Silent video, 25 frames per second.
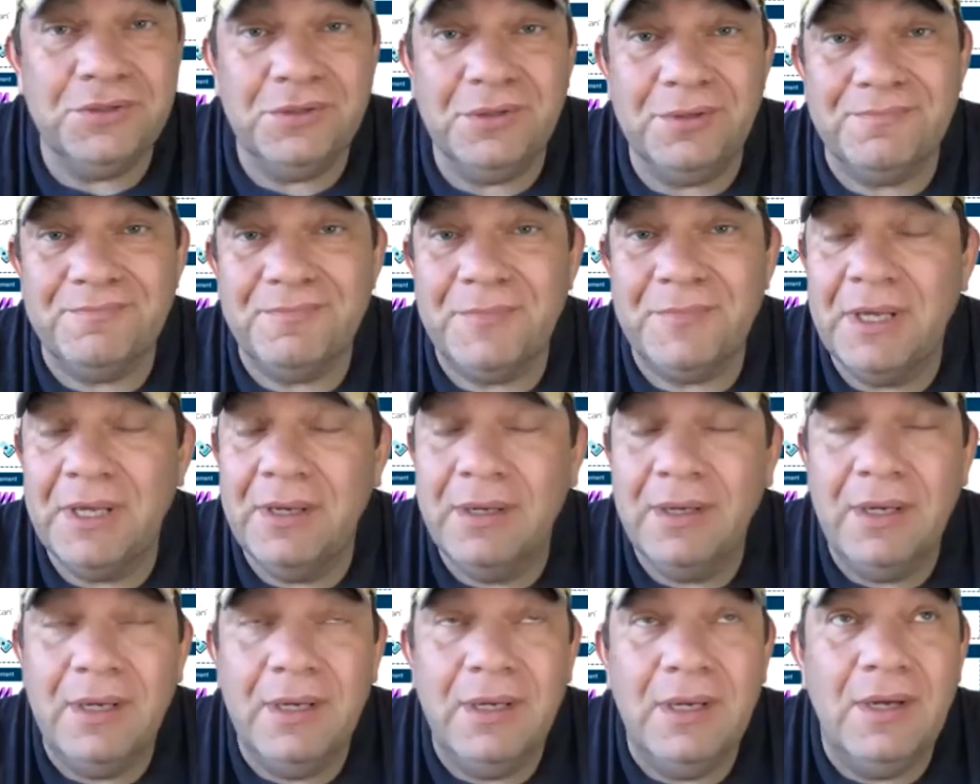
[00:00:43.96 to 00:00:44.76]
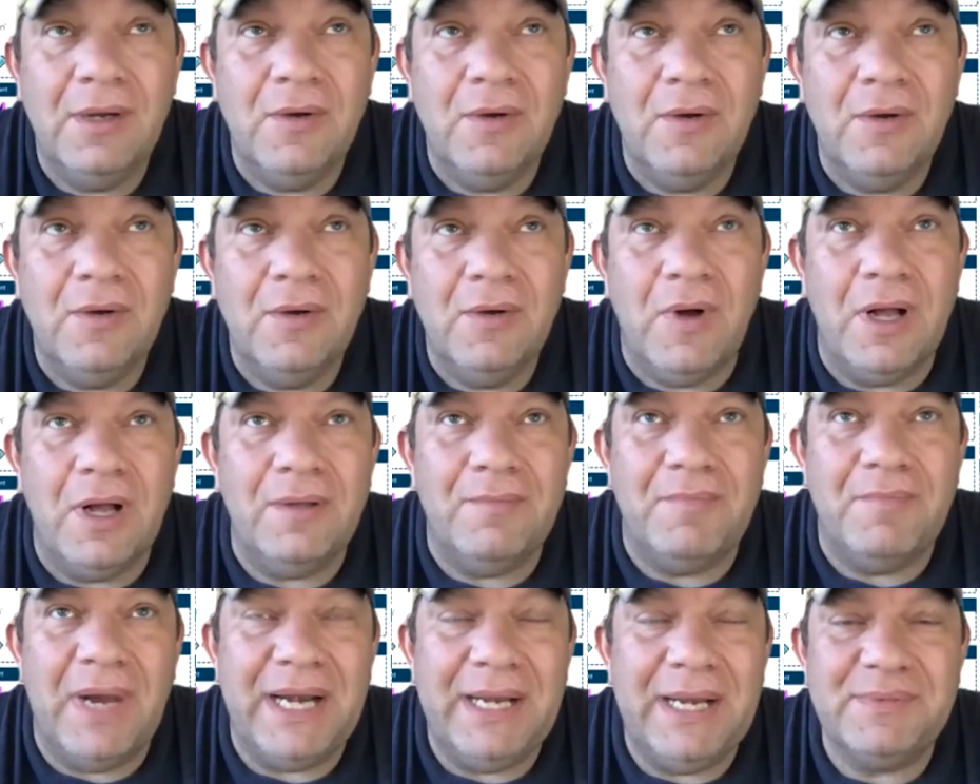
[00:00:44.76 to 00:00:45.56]
Sure. Well,
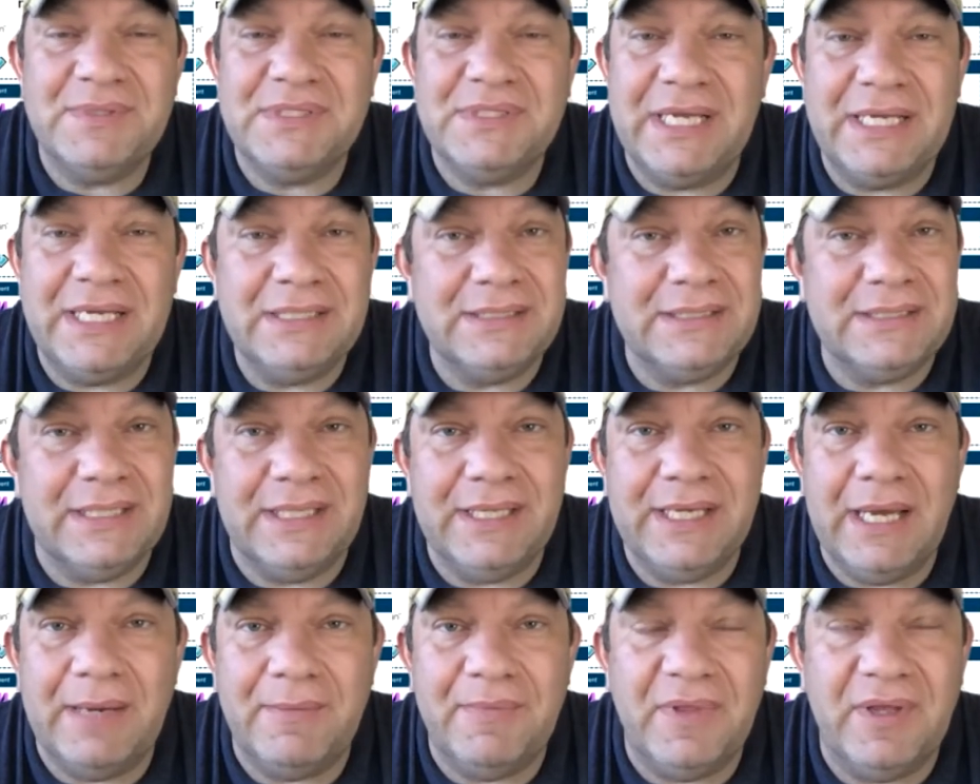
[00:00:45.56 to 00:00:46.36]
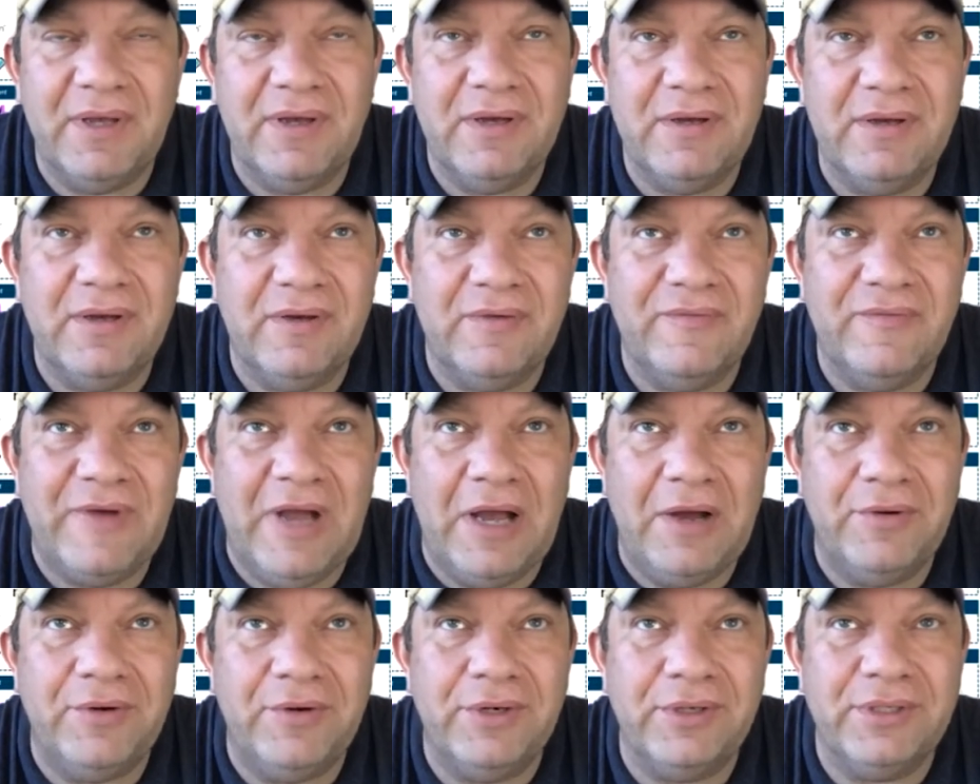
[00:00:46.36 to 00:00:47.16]
my name is Dan Cilley. I'm the
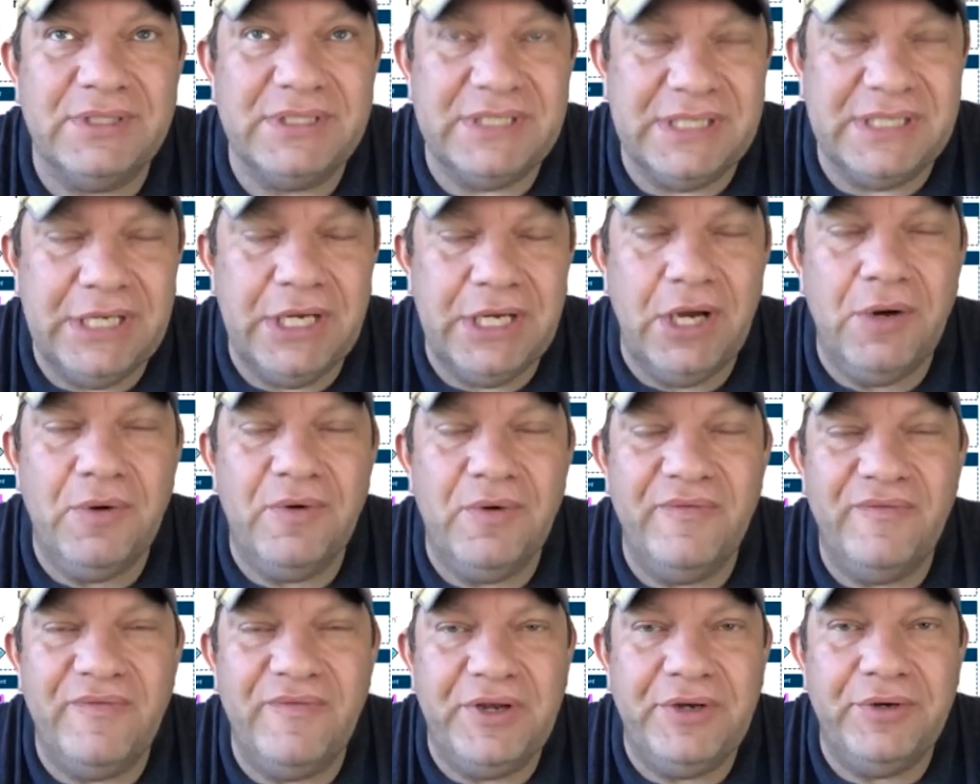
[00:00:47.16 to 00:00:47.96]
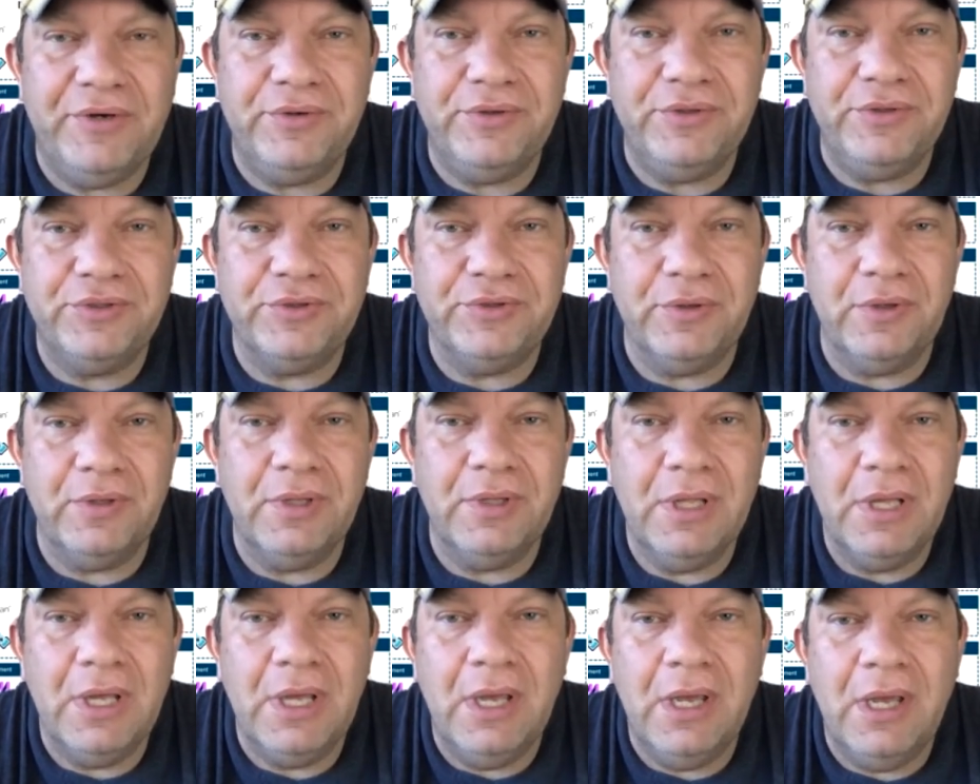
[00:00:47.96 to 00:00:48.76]
founder and CEO of
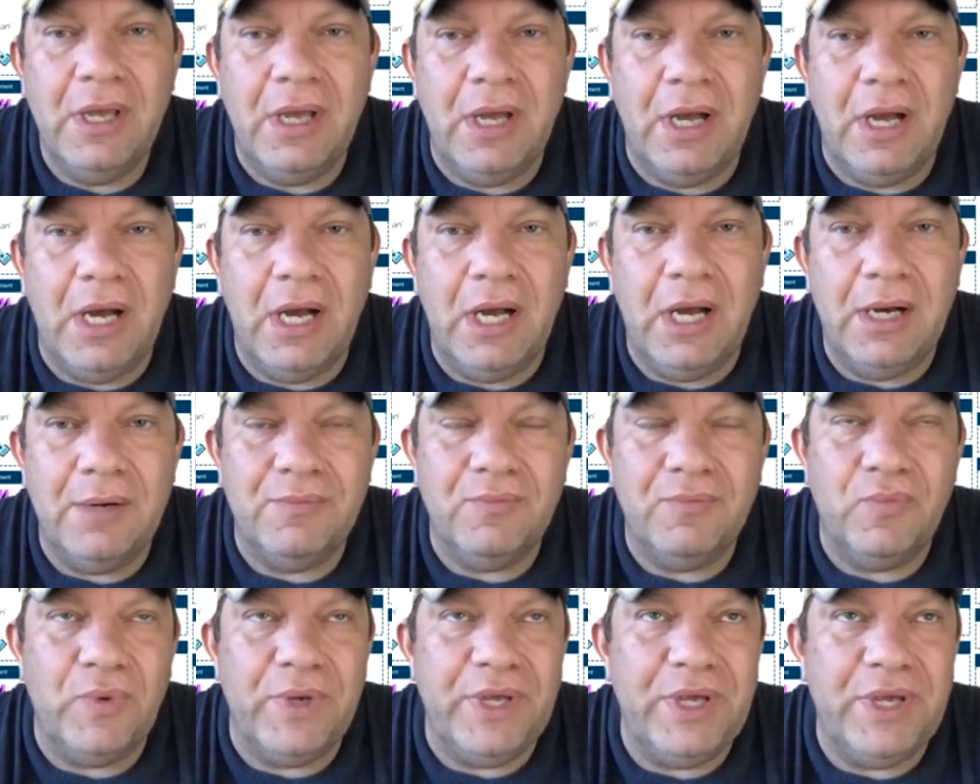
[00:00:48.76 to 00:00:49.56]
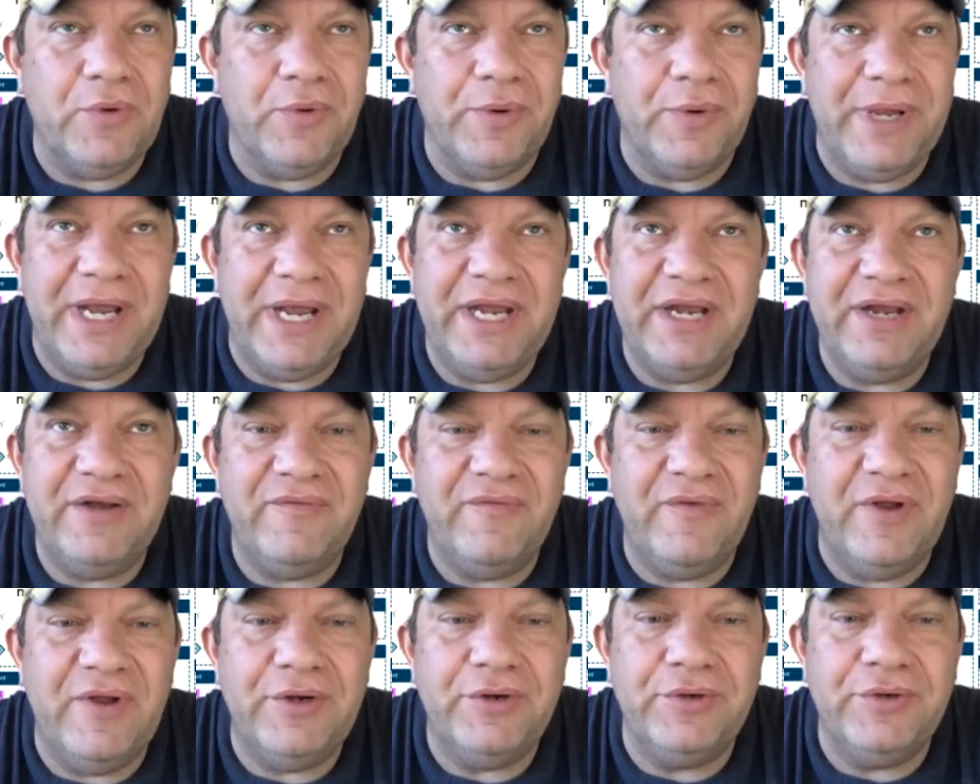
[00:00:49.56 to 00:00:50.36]
VendorNeutral. We
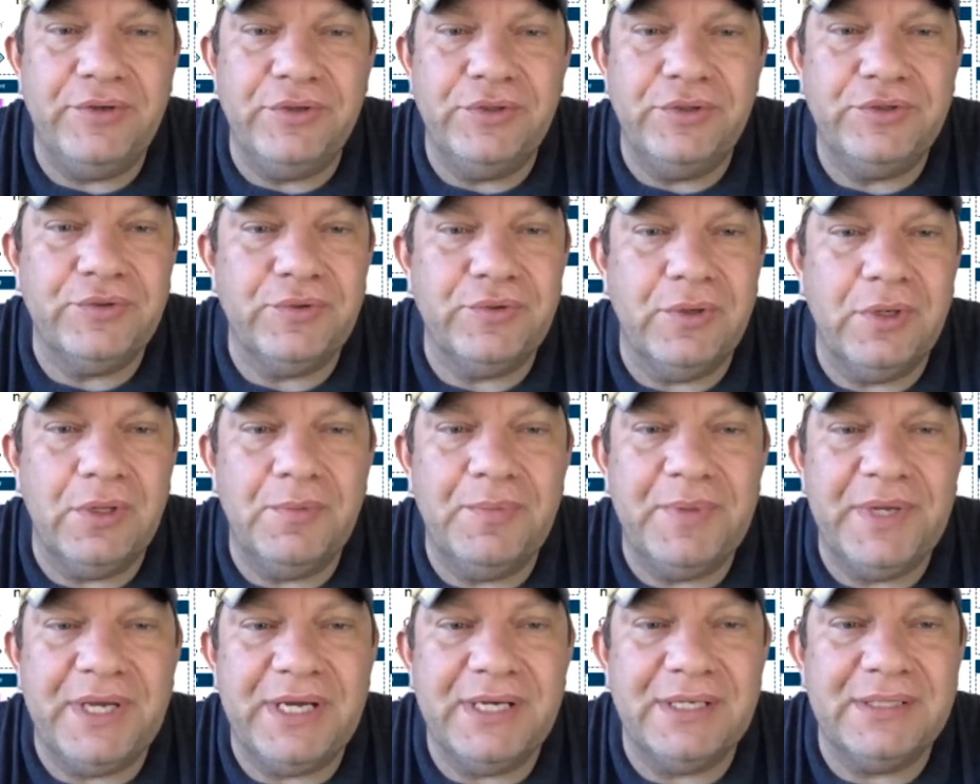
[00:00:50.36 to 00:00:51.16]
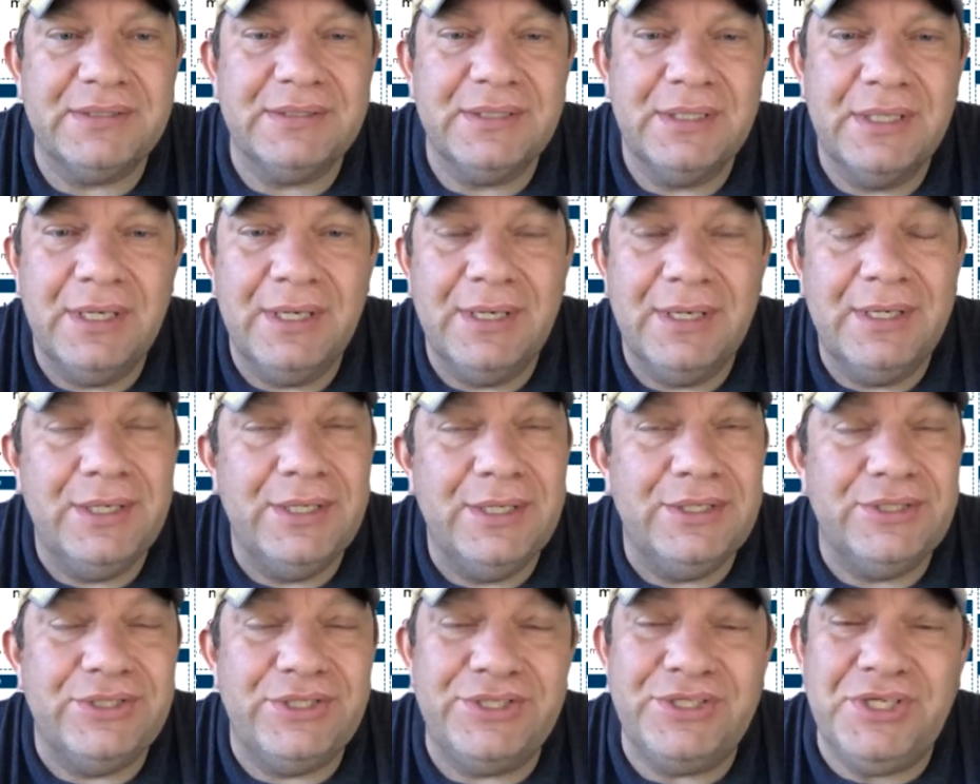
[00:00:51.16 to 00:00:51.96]
created VendorNeutral because
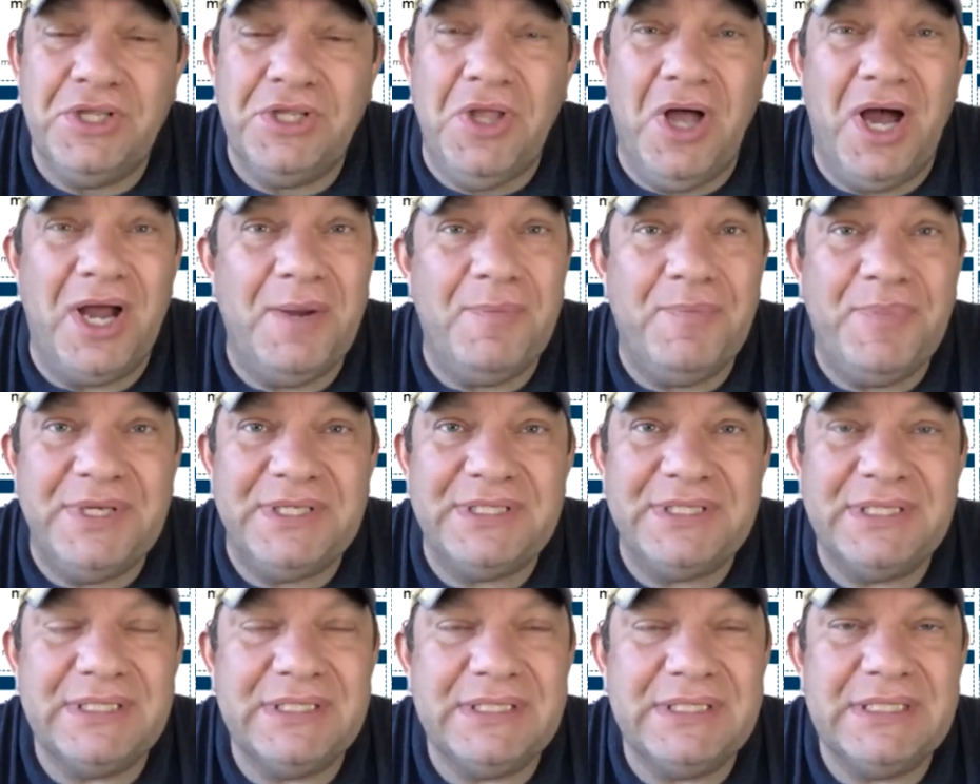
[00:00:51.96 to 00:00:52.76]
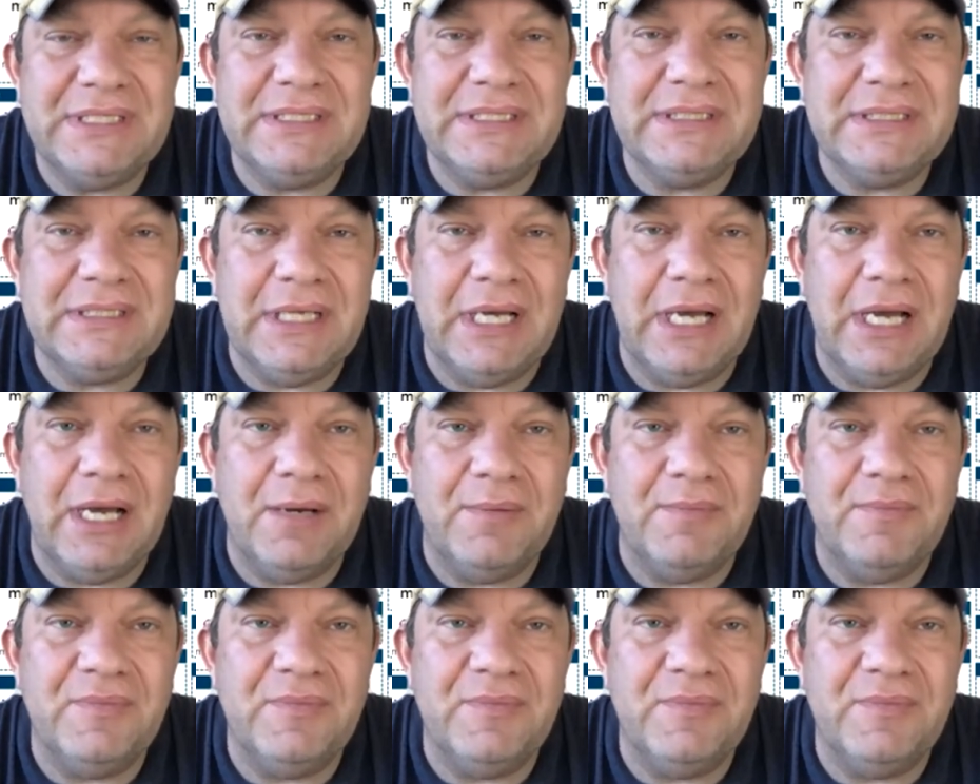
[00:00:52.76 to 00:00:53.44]
it's just a lot of businesses